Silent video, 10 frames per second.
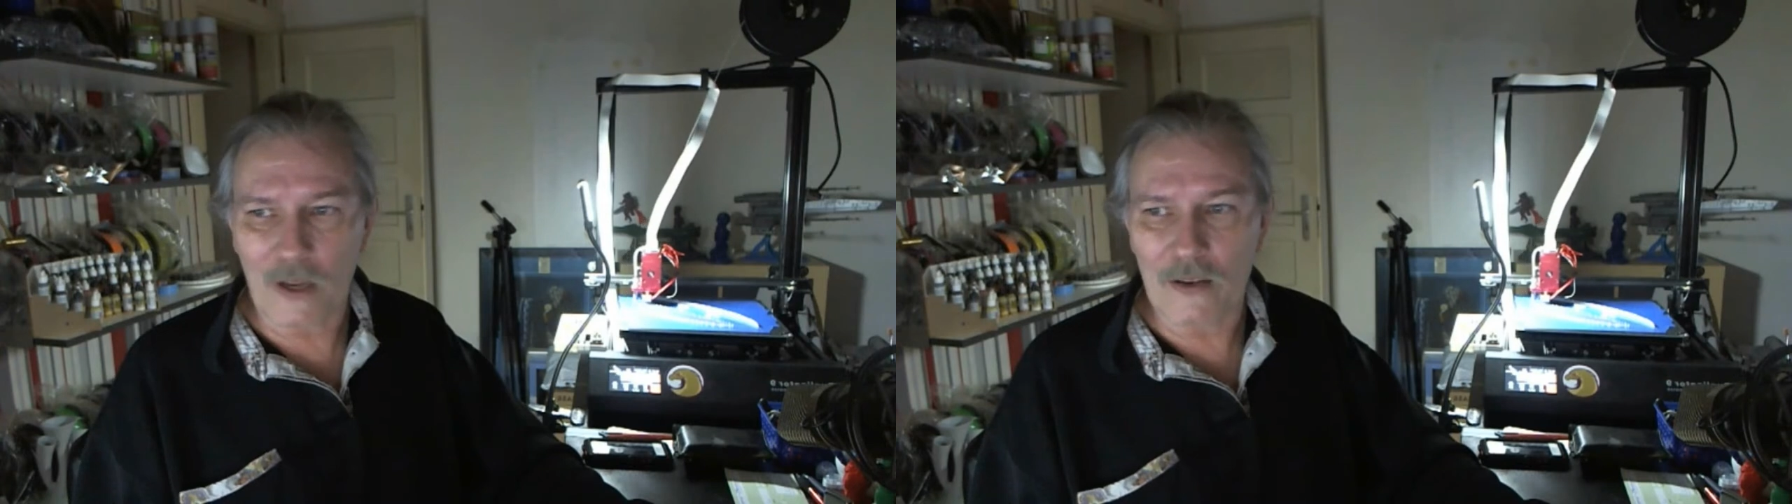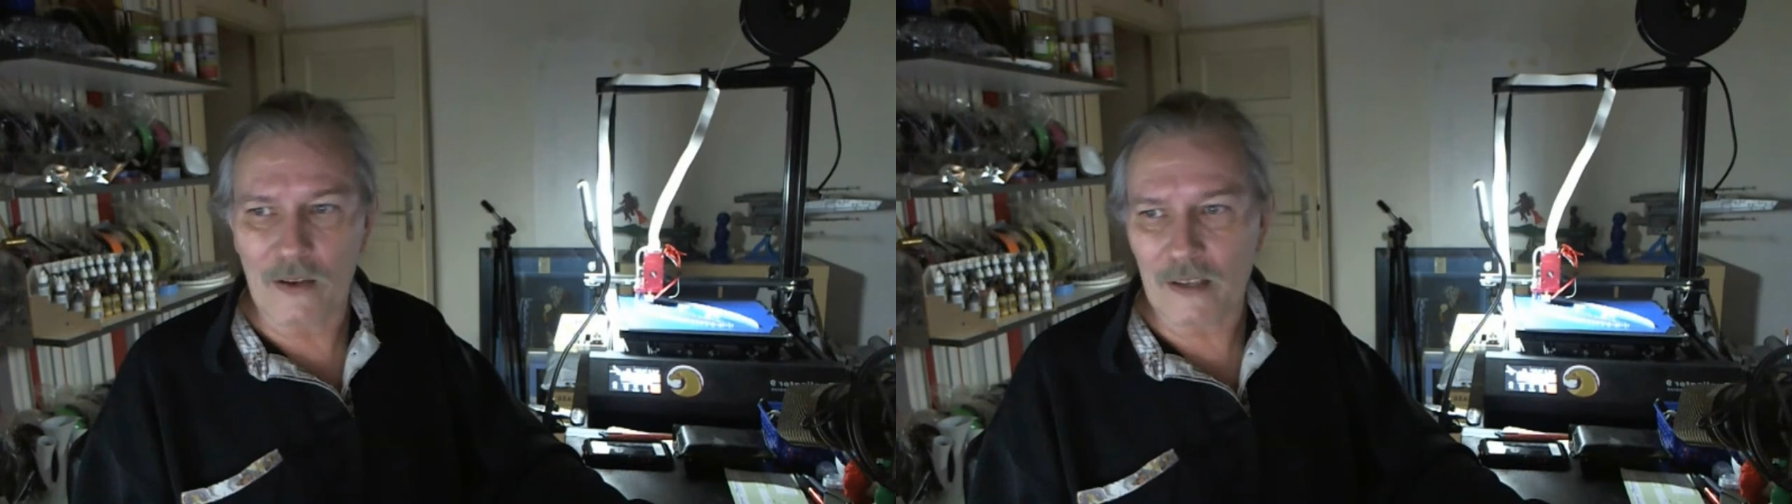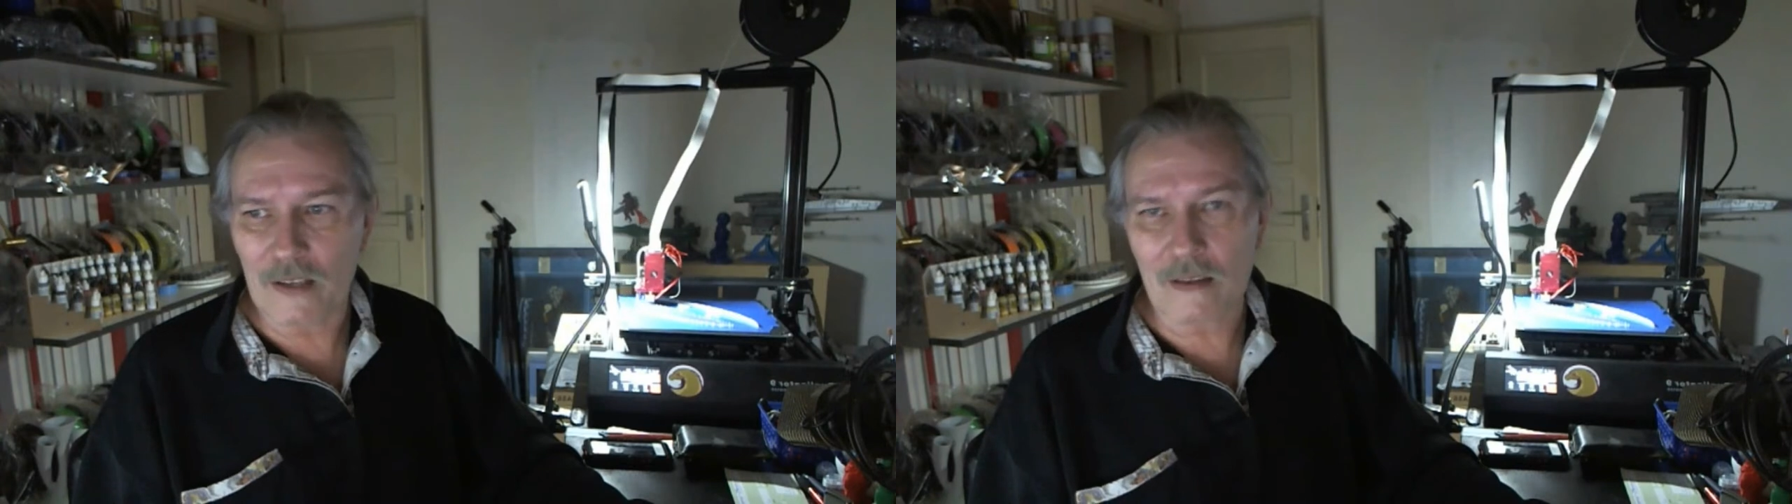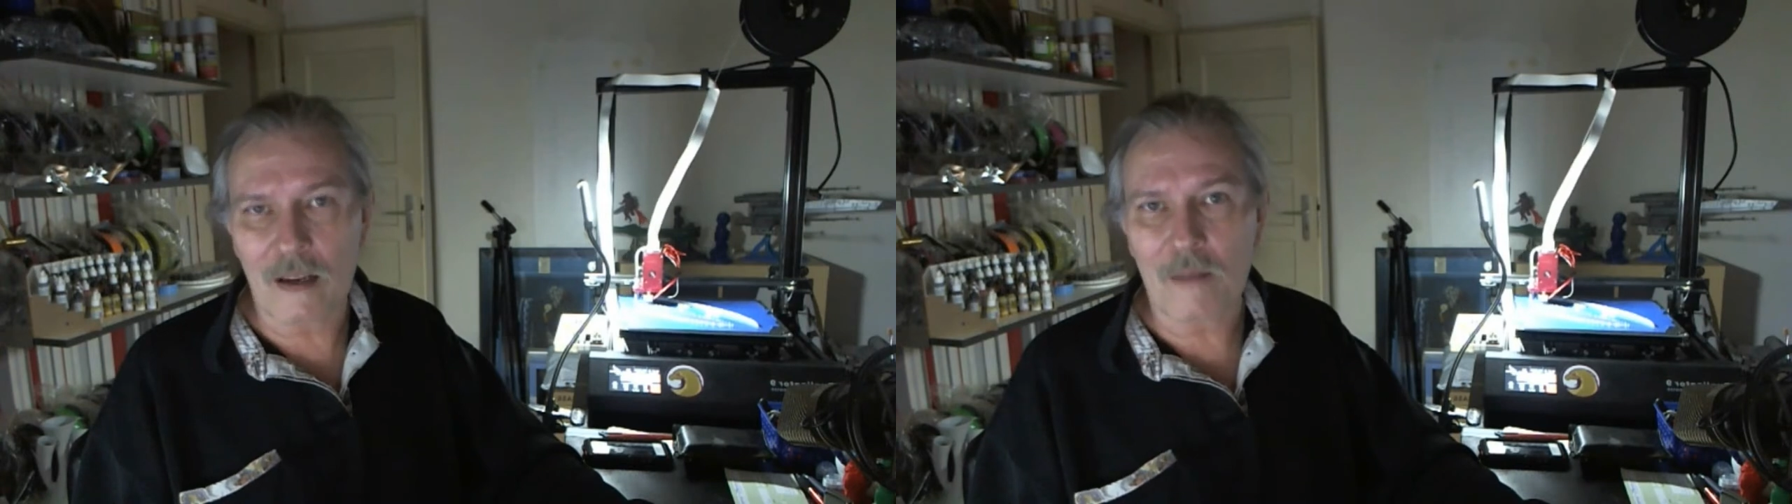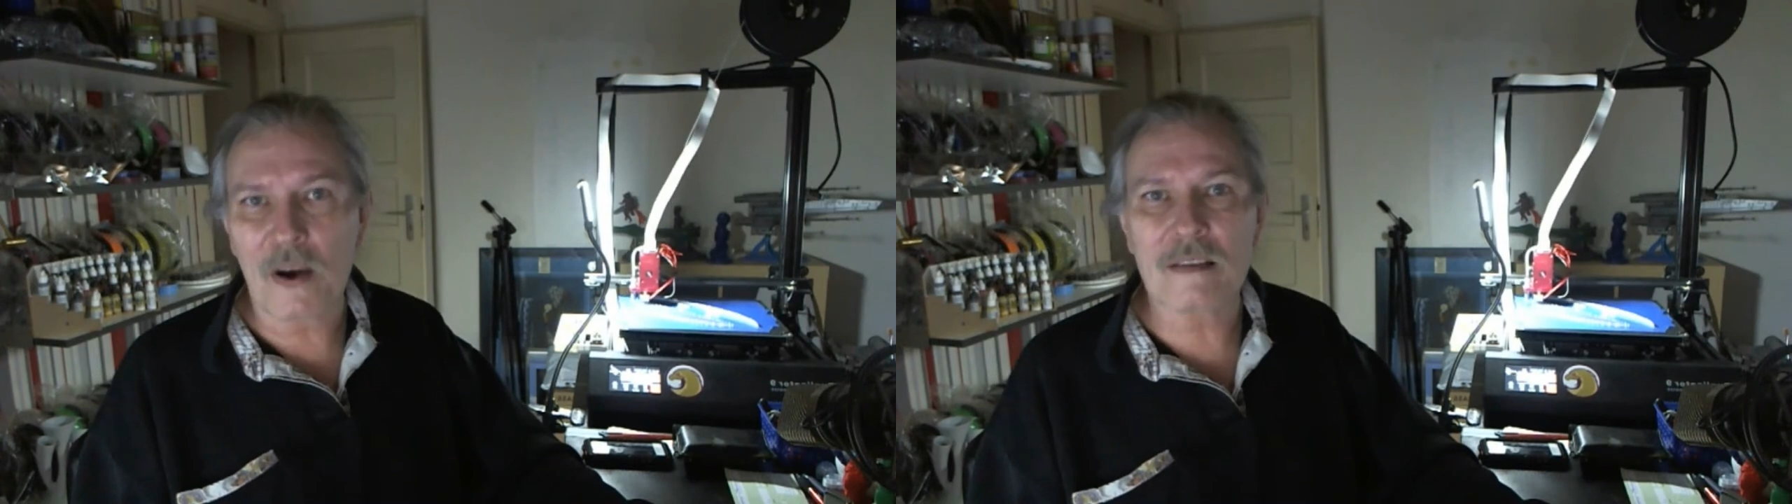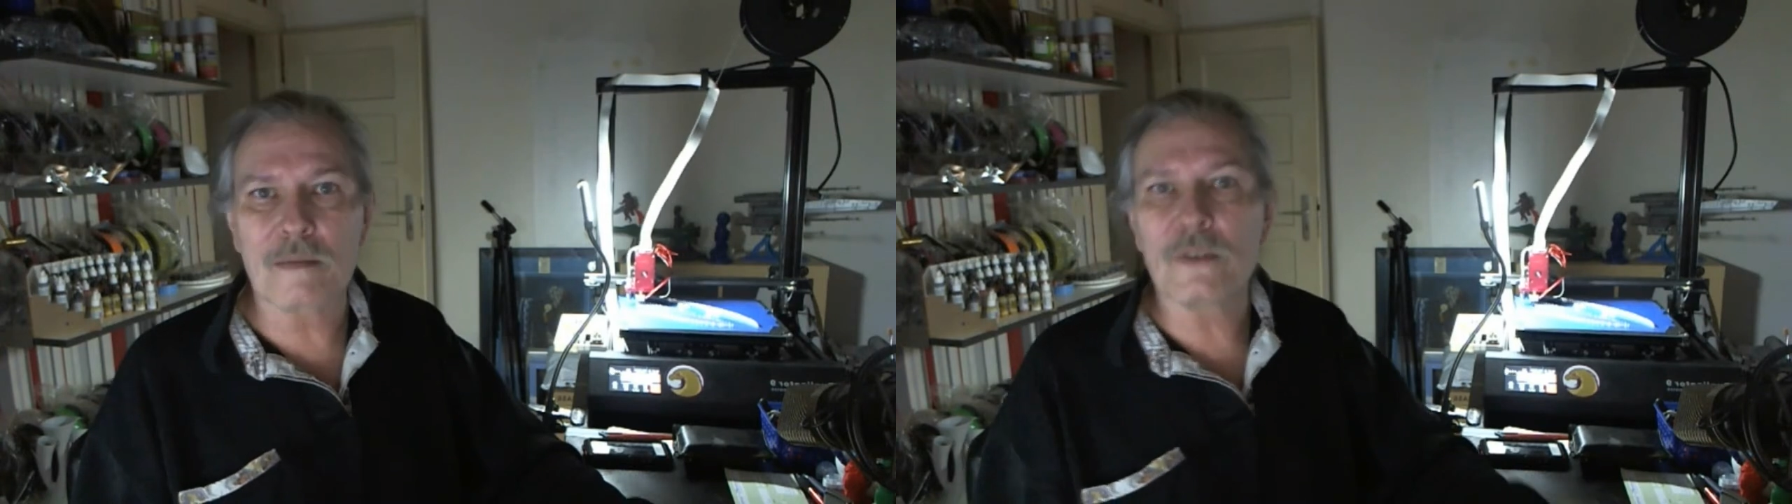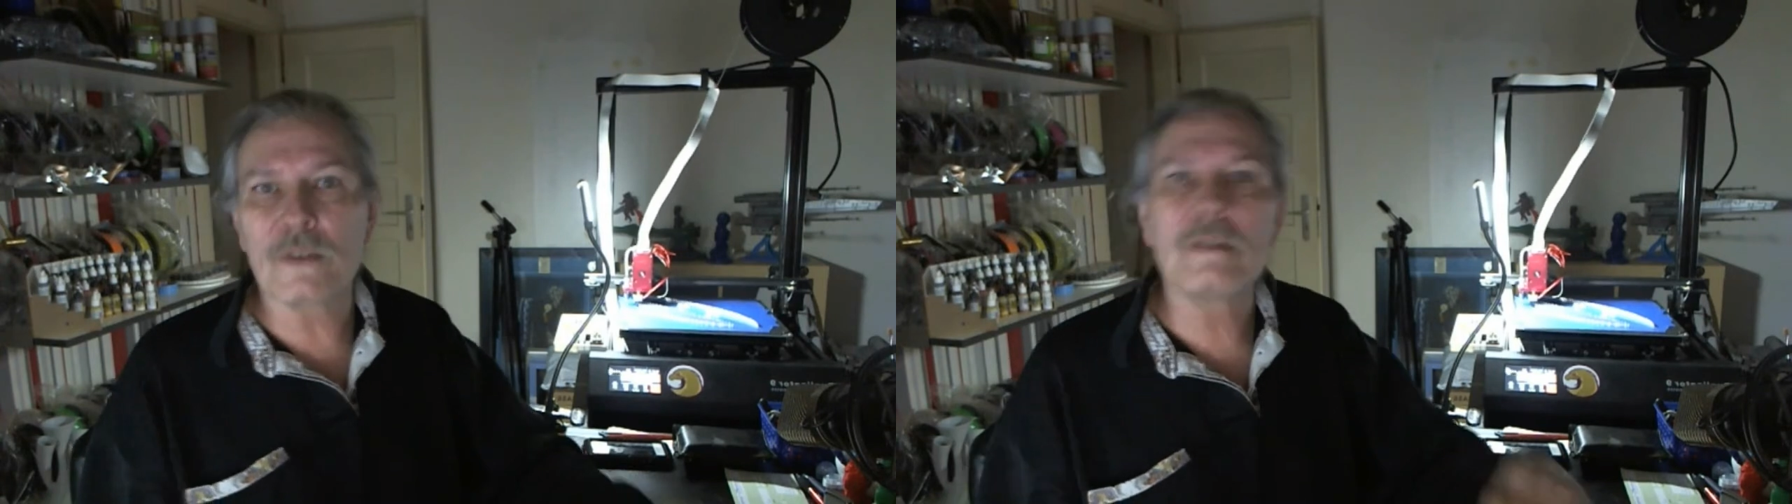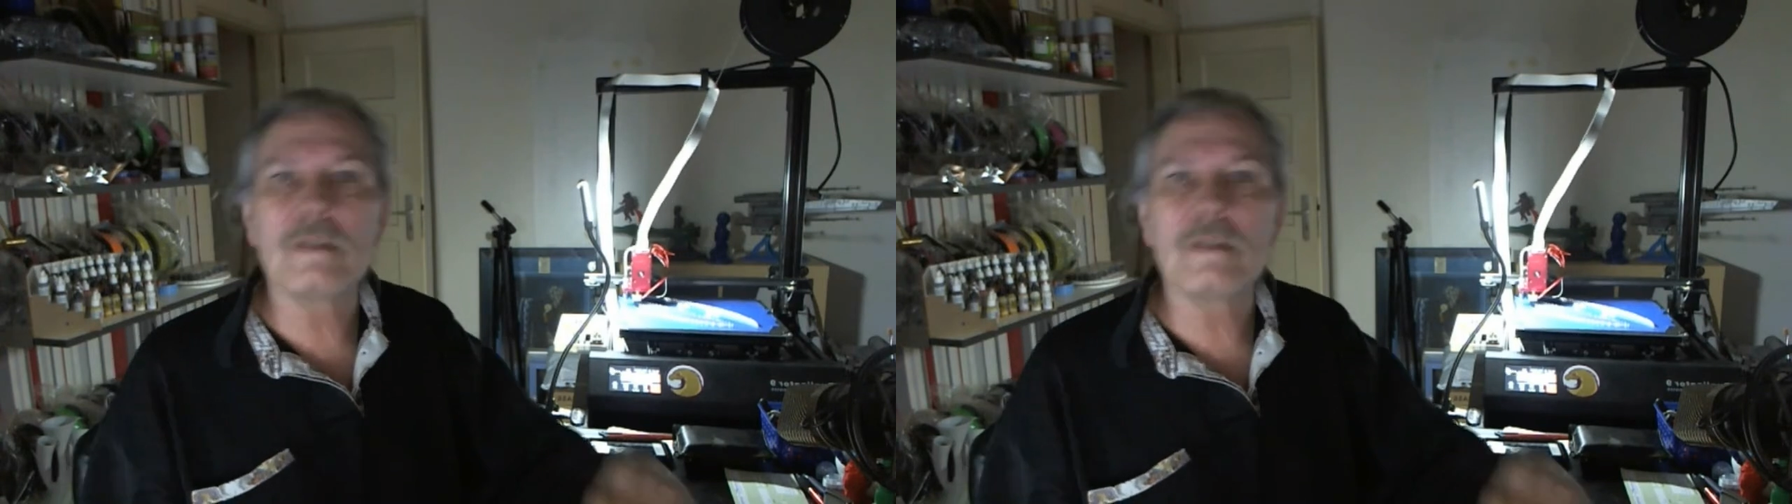no, that's not possible.